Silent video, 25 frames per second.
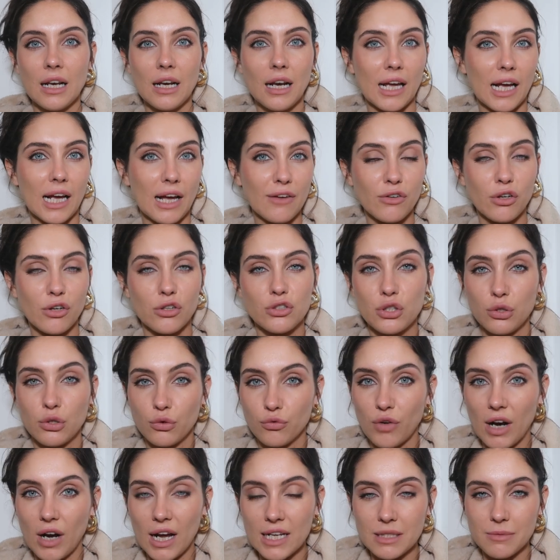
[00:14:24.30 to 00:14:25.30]
like I've got two
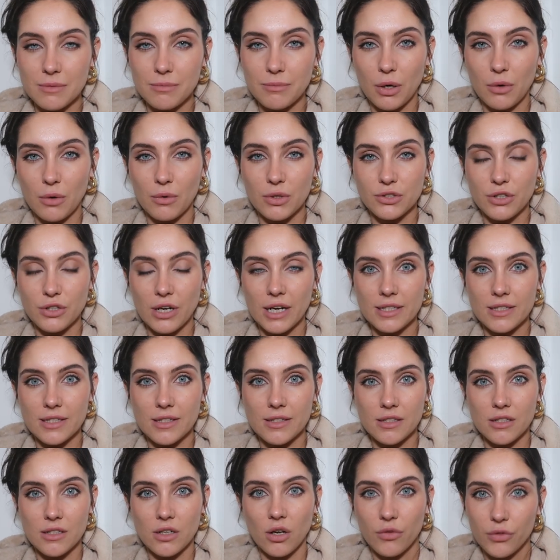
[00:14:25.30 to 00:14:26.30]
Rat and Boa
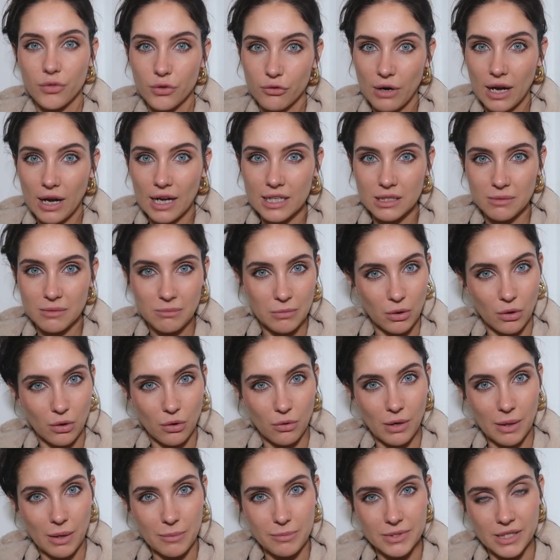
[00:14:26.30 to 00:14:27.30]
dresses and on the Rat and Boa
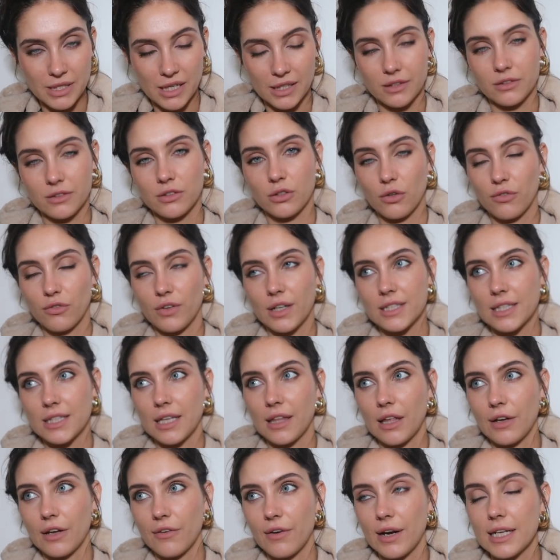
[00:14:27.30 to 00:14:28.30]
website, I don't know if I say
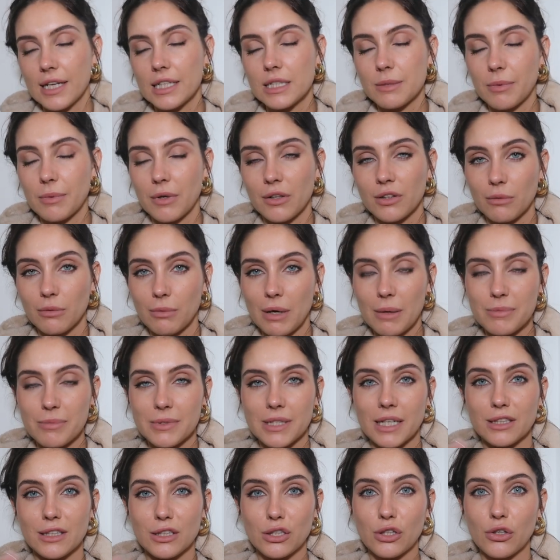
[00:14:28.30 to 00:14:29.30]
that right, but on the
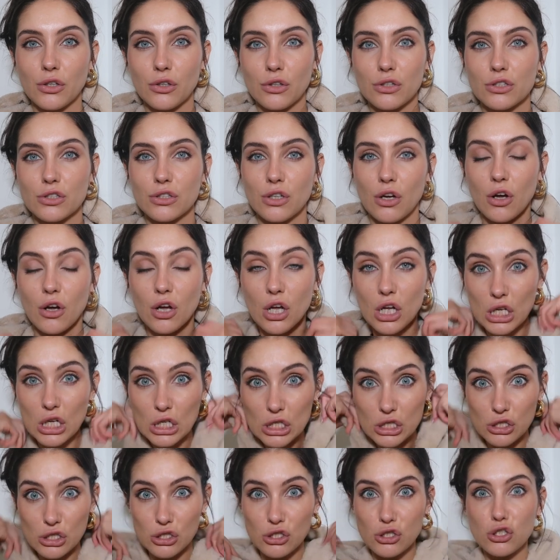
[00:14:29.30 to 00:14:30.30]
website the girl's got
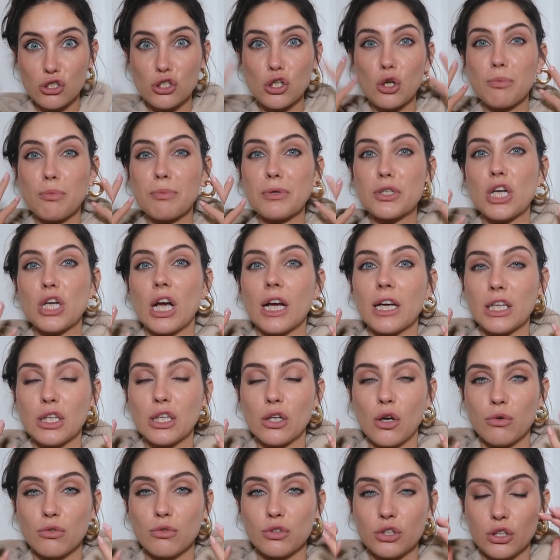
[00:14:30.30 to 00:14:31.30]
super chunky
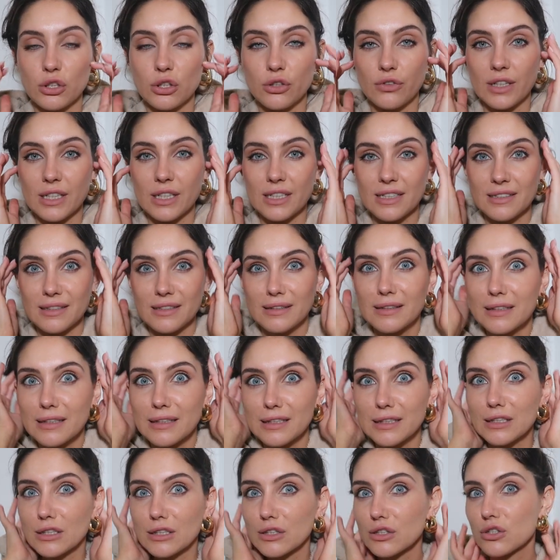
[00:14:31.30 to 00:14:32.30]
gold earrings in
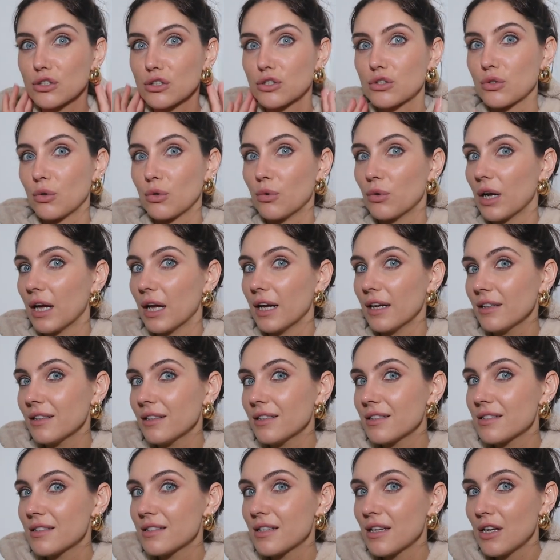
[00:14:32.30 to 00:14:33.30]
and it looks so
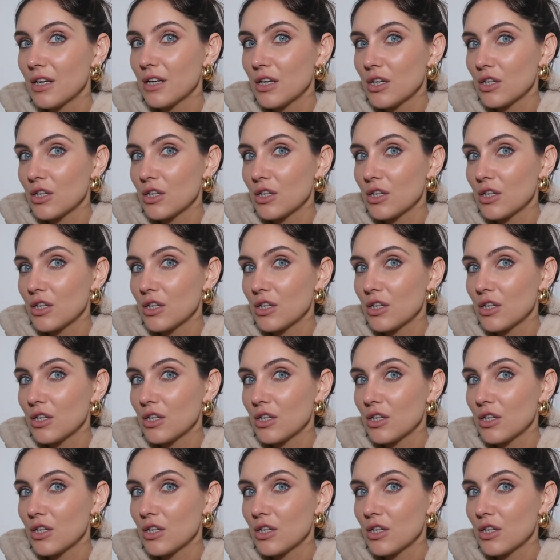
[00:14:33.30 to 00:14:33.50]
nice